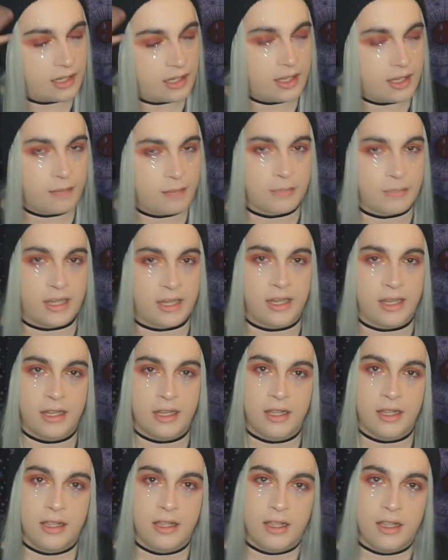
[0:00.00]
in my
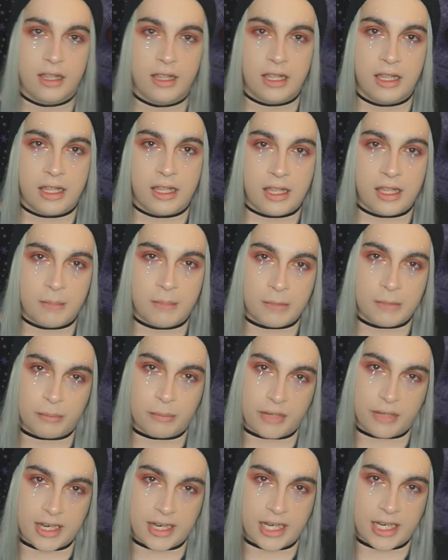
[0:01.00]

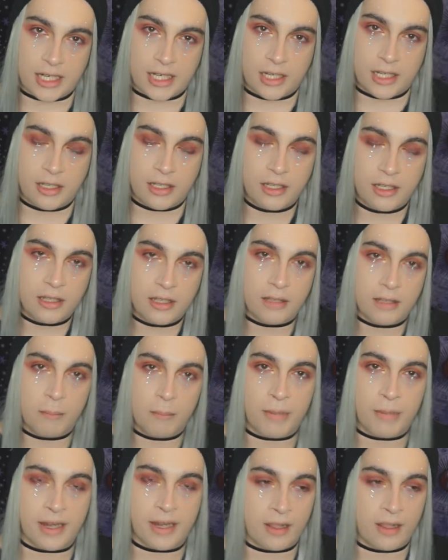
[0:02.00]
brain.
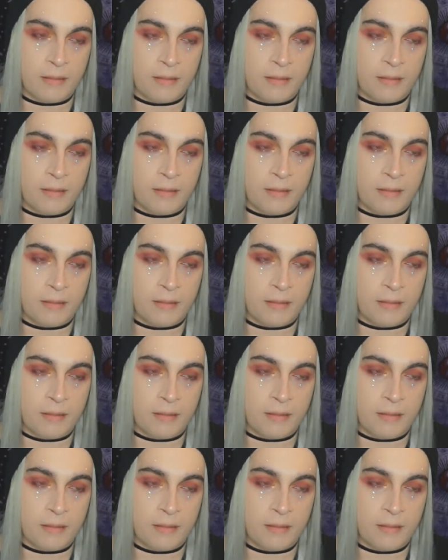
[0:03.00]
But